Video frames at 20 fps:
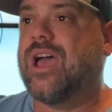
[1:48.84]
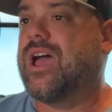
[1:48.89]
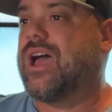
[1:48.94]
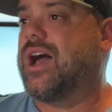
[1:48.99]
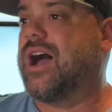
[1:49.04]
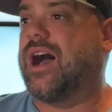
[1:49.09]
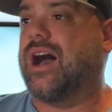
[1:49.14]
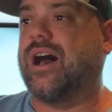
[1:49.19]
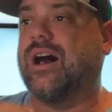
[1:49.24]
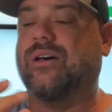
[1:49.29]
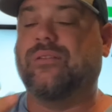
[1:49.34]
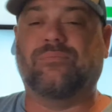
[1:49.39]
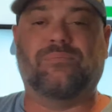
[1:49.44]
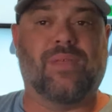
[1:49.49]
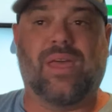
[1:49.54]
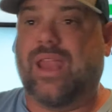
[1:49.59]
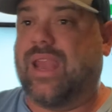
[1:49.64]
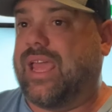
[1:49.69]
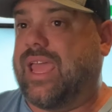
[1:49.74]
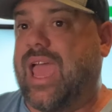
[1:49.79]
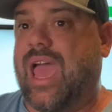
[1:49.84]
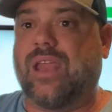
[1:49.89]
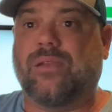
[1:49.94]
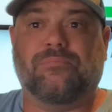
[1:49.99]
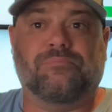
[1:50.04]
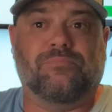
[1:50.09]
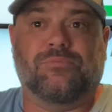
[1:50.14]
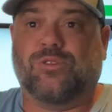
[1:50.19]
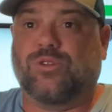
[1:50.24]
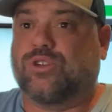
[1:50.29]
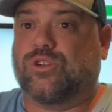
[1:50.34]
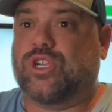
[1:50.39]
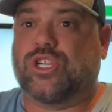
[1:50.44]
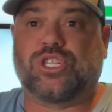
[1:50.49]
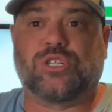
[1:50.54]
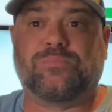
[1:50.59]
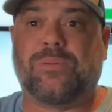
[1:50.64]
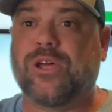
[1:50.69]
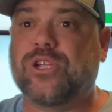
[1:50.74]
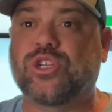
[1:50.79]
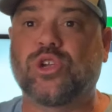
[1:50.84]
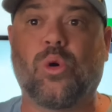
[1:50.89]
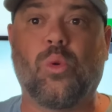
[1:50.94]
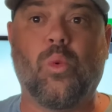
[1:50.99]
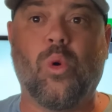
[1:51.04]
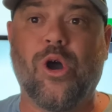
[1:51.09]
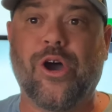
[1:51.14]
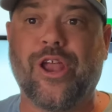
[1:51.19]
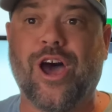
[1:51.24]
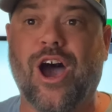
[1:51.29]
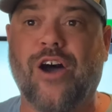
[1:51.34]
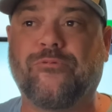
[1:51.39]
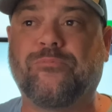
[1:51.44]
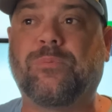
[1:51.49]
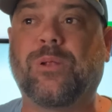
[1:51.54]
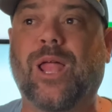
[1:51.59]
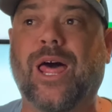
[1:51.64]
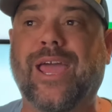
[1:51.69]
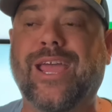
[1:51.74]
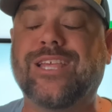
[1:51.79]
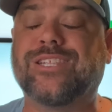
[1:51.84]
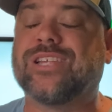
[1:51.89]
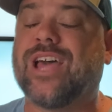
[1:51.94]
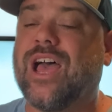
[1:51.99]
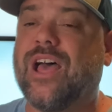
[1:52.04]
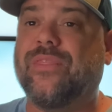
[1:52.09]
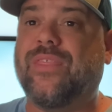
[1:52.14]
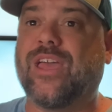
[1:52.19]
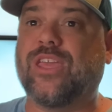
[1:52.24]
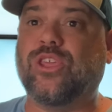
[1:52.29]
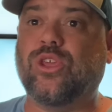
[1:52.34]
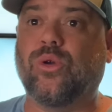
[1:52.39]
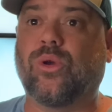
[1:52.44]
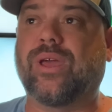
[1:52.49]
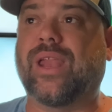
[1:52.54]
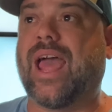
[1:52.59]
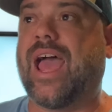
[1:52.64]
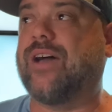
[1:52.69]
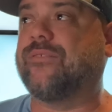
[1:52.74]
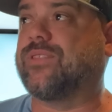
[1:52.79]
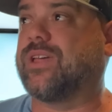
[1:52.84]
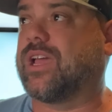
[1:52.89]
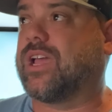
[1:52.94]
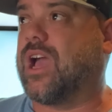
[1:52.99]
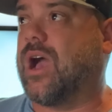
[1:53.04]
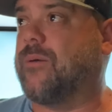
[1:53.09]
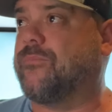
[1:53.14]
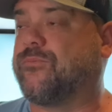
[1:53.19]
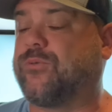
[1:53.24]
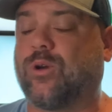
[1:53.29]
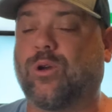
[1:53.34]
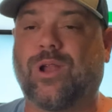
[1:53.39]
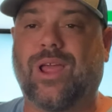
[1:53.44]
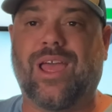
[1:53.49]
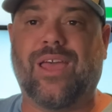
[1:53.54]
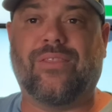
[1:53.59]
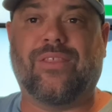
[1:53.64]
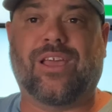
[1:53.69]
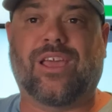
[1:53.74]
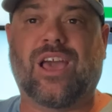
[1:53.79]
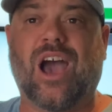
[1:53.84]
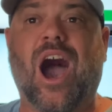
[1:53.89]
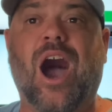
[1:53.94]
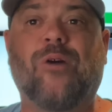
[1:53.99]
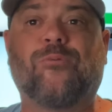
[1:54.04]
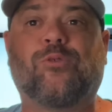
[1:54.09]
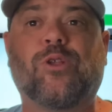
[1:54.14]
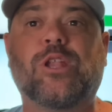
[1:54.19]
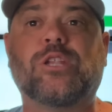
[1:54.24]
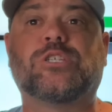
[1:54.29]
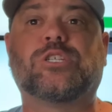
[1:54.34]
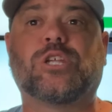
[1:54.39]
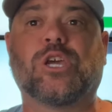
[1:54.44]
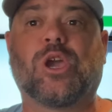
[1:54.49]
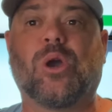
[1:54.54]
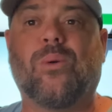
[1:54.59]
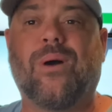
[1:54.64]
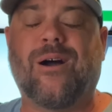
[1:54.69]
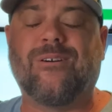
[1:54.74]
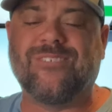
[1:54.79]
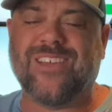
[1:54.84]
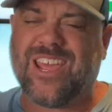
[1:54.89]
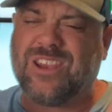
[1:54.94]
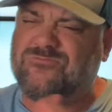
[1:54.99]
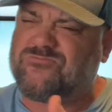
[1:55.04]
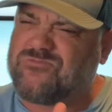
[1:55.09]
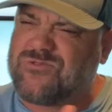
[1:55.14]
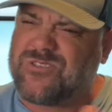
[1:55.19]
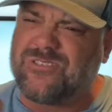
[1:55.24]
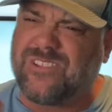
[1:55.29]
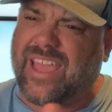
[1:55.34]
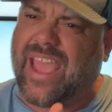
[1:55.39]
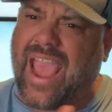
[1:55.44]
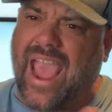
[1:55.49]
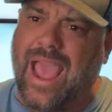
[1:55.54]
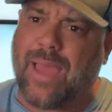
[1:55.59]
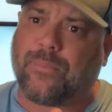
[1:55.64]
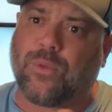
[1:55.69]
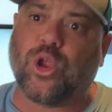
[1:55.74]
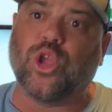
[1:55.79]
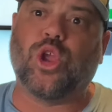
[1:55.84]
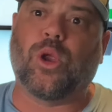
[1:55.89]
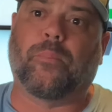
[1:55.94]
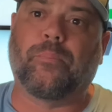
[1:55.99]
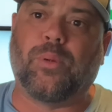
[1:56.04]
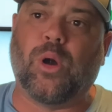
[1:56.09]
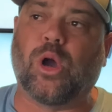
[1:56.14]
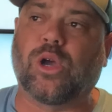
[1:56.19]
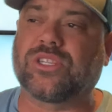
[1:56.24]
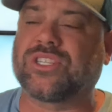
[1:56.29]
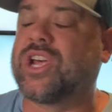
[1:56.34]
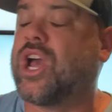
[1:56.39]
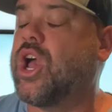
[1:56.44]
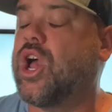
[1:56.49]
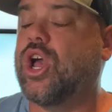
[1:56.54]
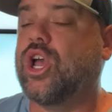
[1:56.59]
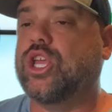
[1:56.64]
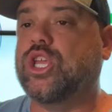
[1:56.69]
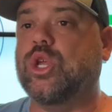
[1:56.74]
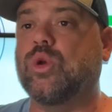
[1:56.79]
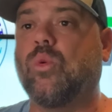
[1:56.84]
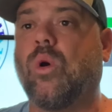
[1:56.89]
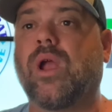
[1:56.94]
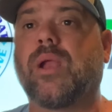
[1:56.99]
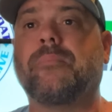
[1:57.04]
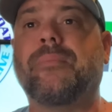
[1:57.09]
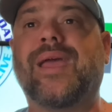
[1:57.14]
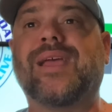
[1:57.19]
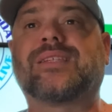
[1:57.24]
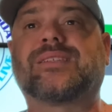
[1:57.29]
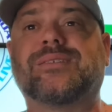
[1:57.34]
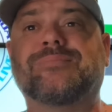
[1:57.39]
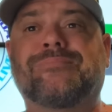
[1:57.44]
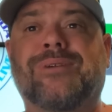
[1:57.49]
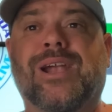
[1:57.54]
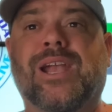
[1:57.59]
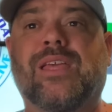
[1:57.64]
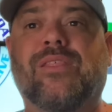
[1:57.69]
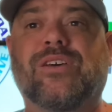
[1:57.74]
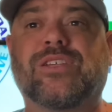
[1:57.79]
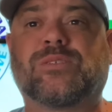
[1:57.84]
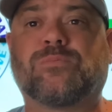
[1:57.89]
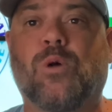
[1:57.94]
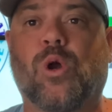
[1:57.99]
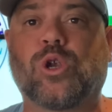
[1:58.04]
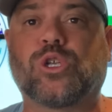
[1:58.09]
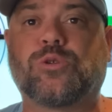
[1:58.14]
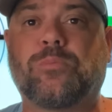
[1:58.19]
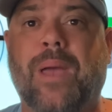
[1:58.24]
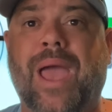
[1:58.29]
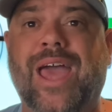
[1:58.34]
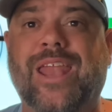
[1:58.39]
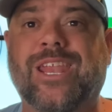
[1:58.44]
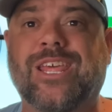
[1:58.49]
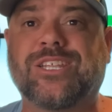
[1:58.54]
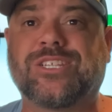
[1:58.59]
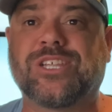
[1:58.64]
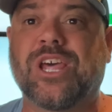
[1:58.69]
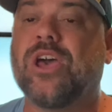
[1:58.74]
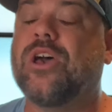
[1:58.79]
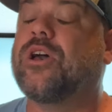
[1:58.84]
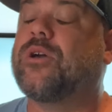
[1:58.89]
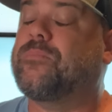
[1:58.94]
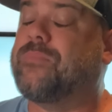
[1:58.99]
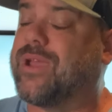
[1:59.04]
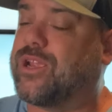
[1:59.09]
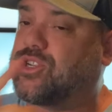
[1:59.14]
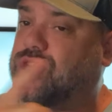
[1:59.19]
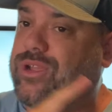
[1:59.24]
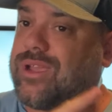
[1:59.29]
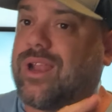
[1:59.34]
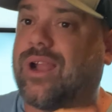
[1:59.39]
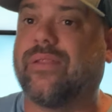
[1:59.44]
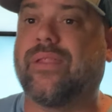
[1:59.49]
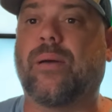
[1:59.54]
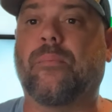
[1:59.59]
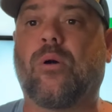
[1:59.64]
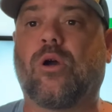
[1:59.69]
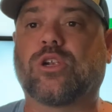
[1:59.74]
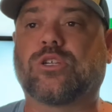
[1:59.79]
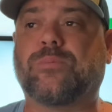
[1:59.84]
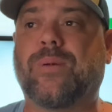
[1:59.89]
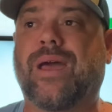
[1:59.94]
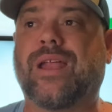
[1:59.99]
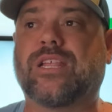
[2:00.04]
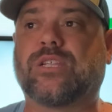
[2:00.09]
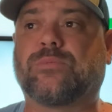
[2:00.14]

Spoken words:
And again, they're just special one-off plays that you could have the comfort and the confidence to go out and really hammer your books. You want to make some money this March Madness? Make sure you get on that March Madness